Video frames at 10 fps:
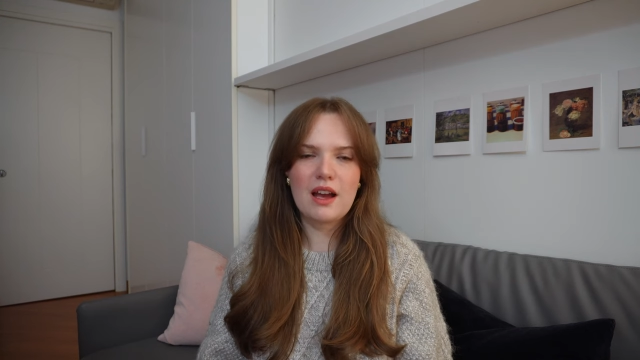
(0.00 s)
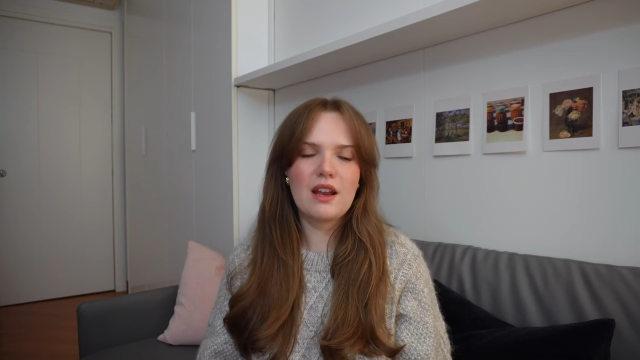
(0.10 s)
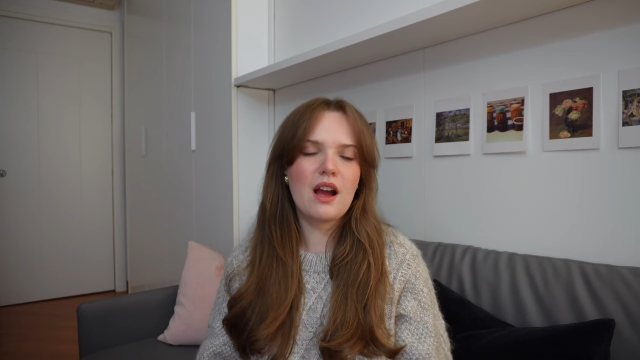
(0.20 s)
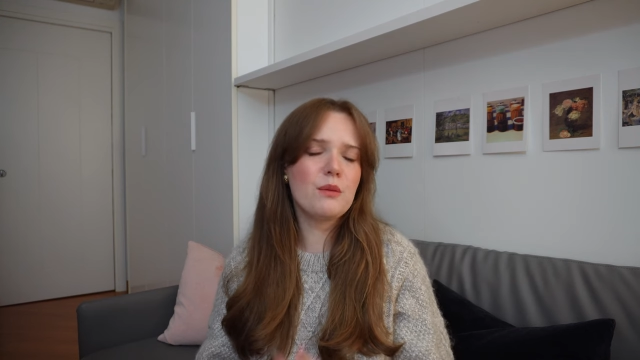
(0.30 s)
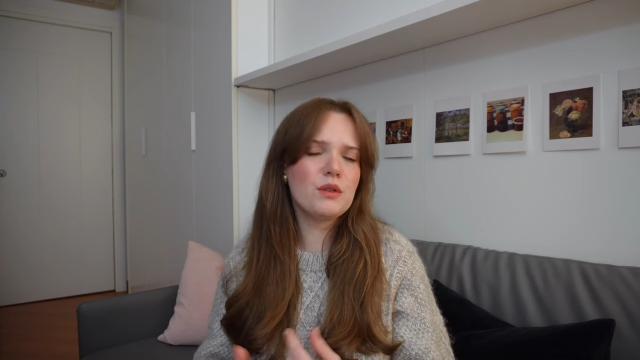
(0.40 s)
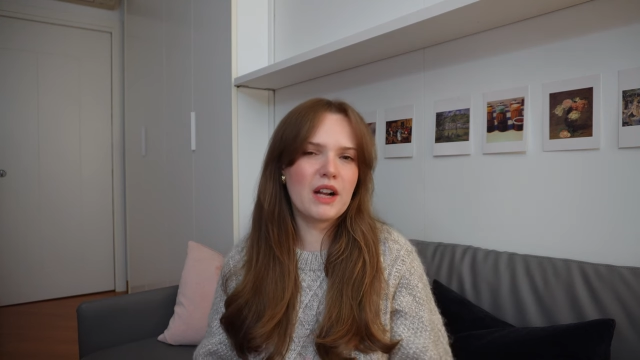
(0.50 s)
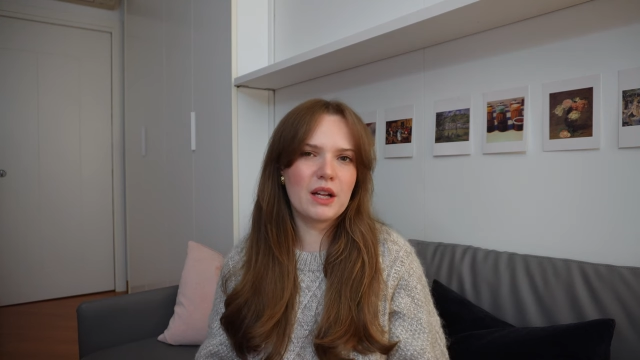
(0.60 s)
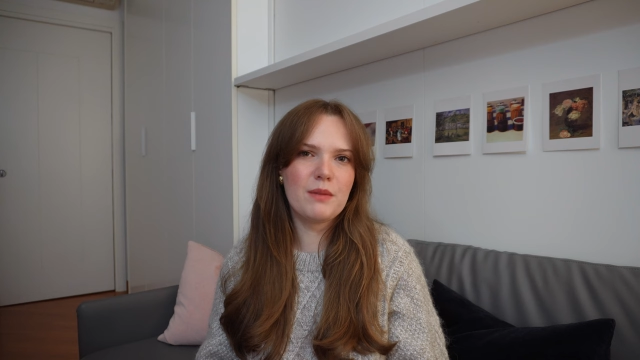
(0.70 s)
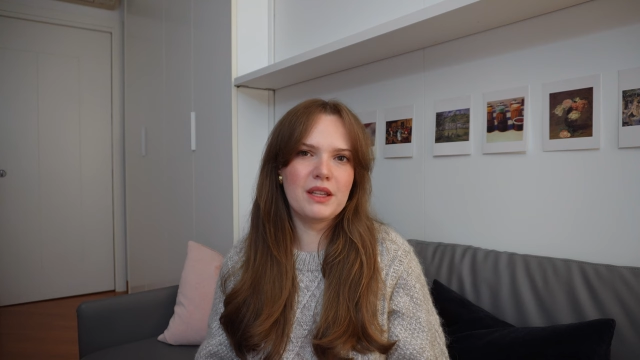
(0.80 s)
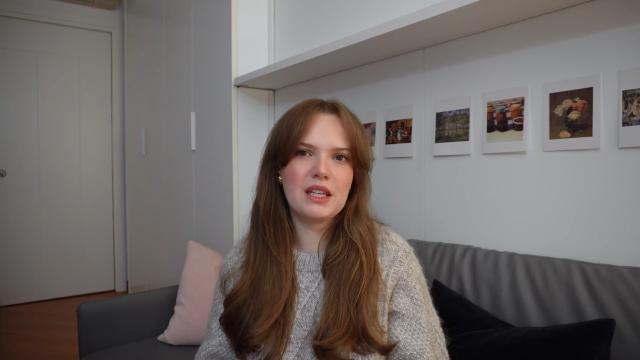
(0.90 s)
and I would
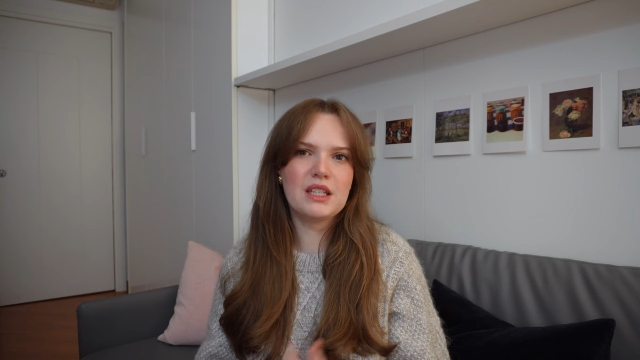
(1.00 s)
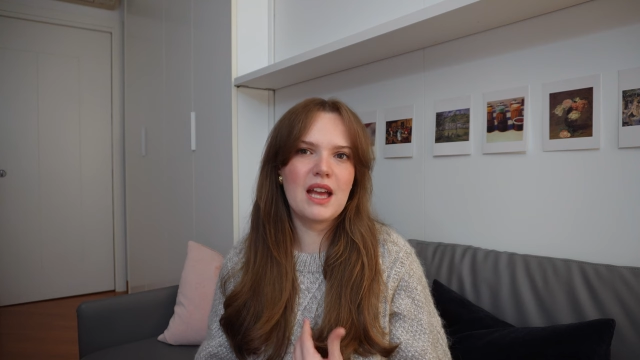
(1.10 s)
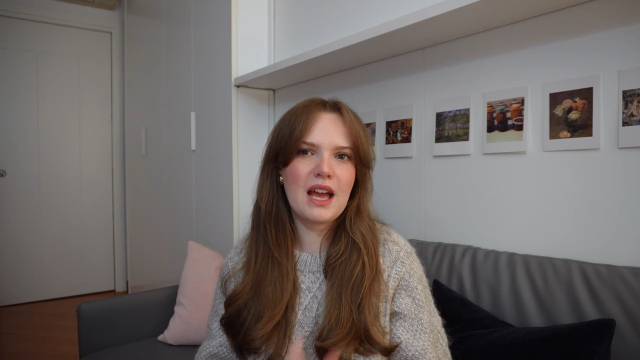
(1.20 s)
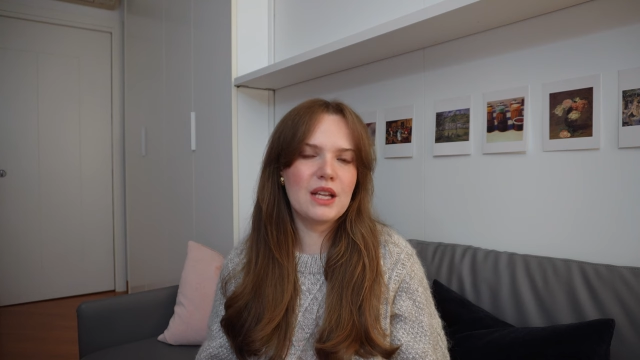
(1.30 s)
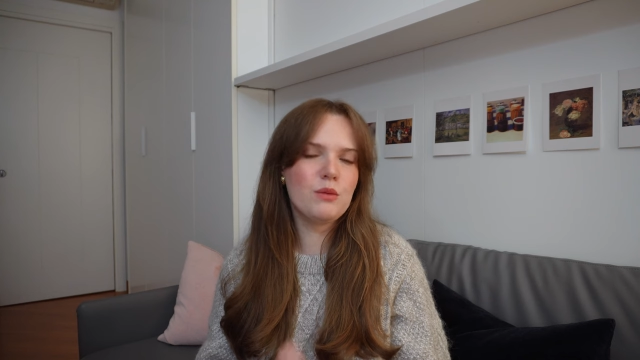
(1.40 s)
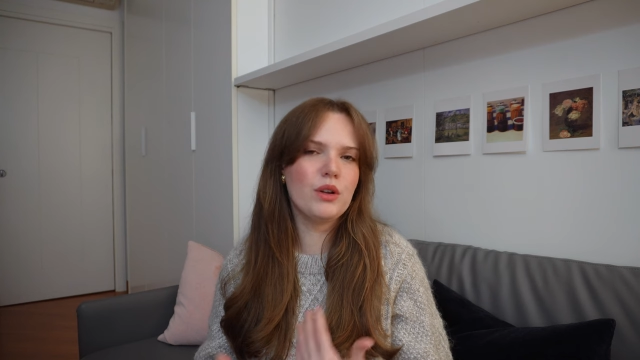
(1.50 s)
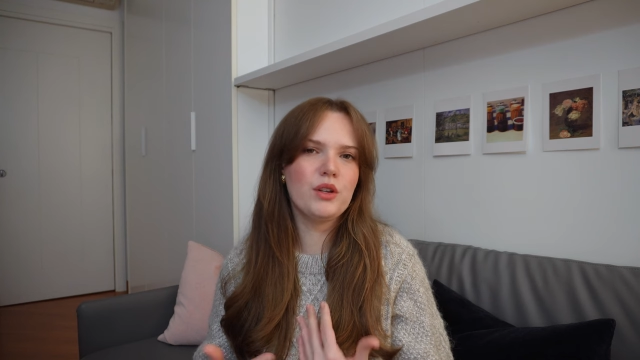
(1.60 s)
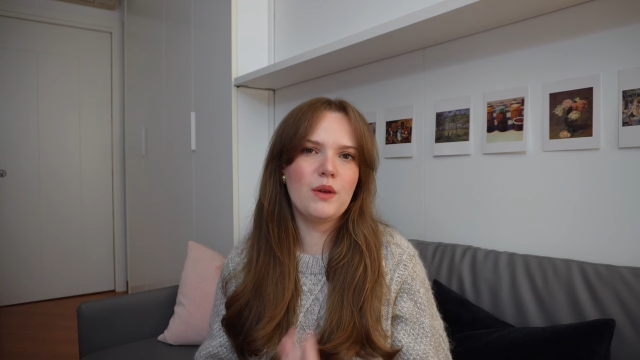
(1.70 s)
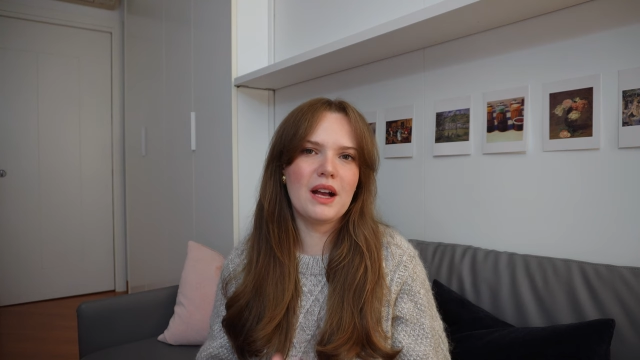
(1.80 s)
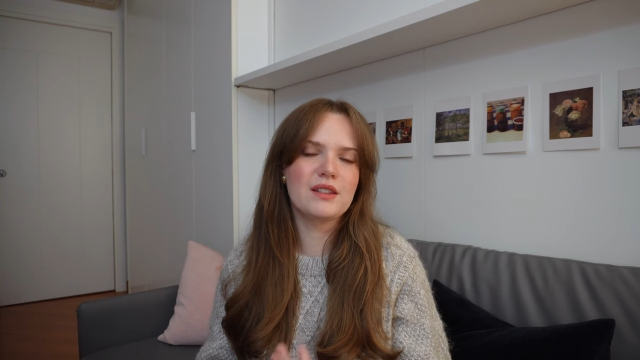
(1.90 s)
recommend it to anyone
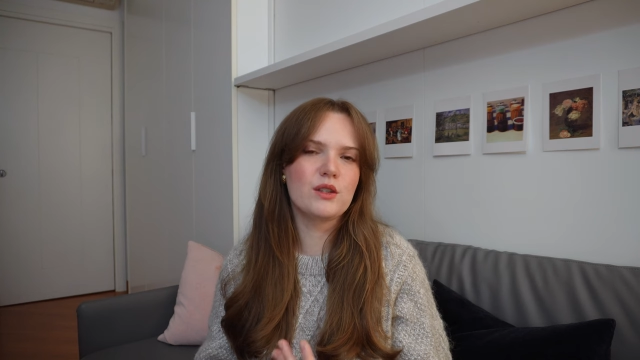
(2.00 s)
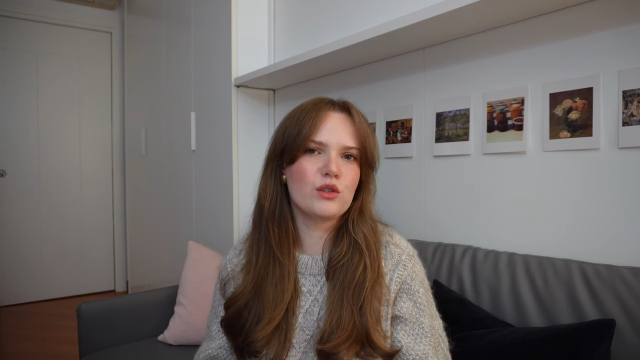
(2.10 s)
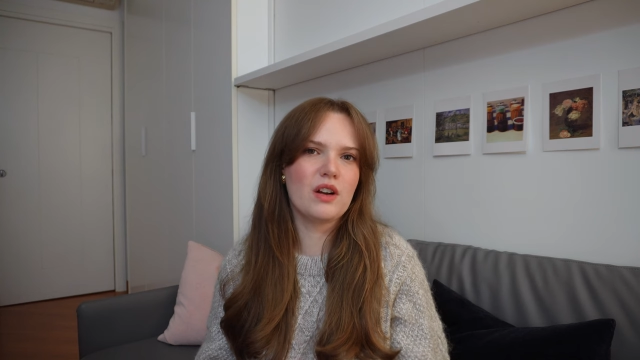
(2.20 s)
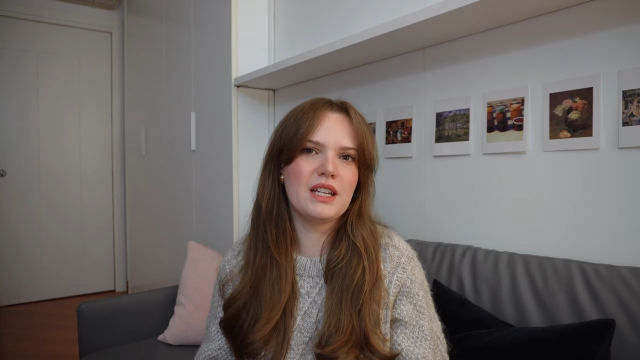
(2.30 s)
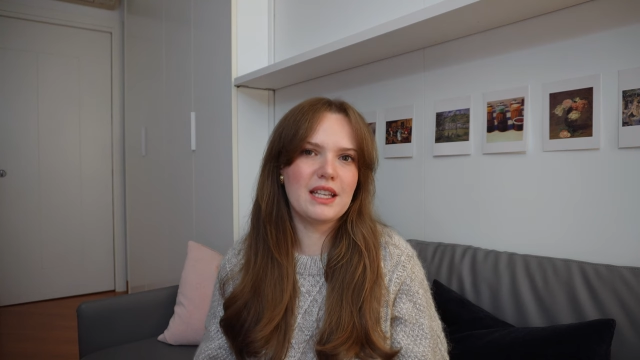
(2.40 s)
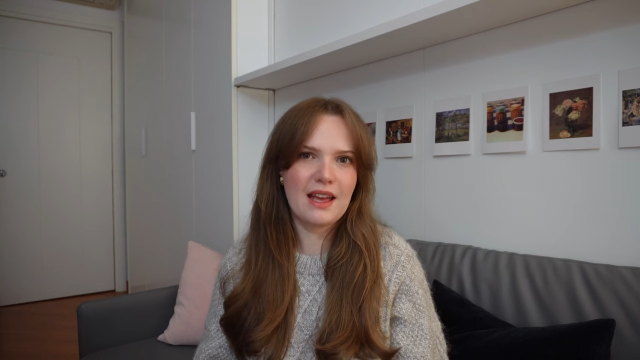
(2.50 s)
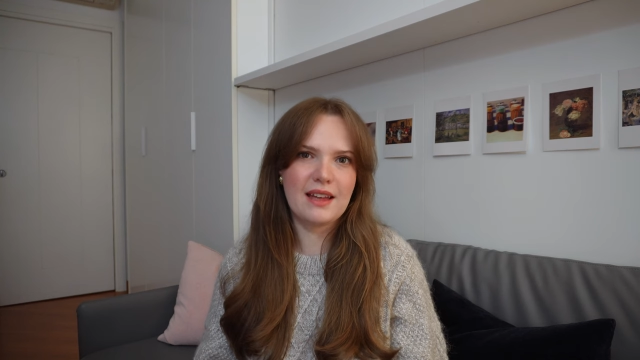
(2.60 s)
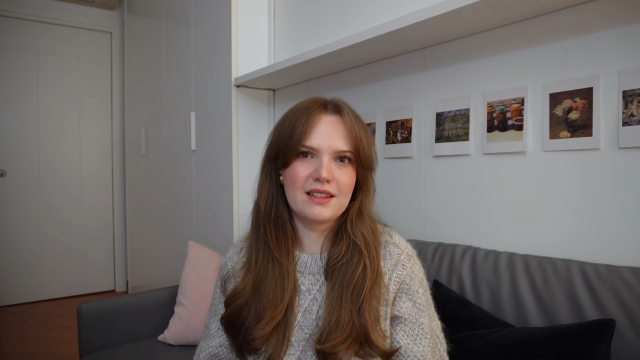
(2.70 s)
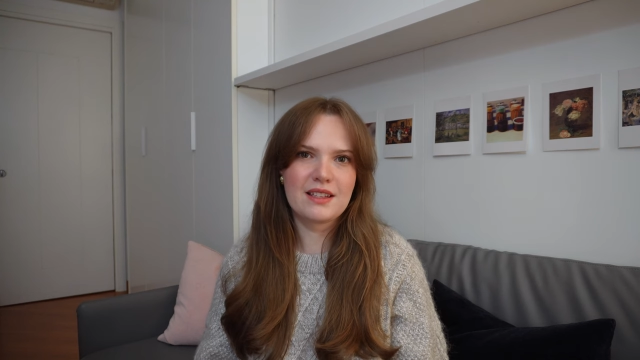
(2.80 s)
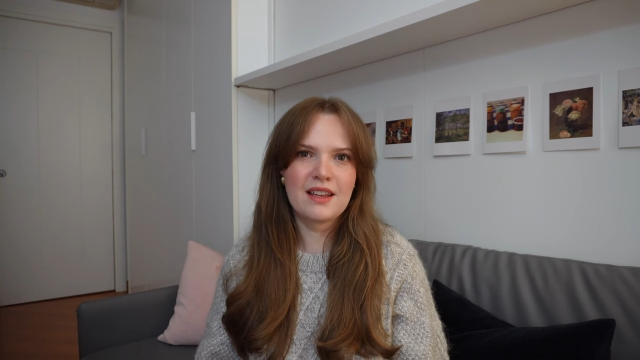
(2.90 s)
who hasn't tried it
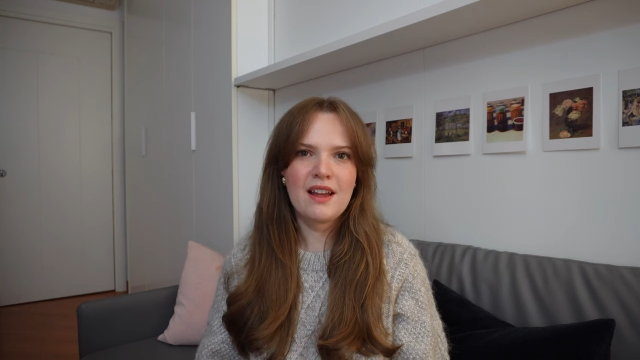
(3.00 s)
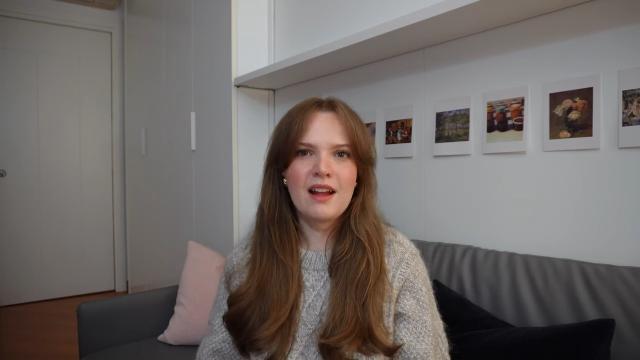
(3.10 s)
yet.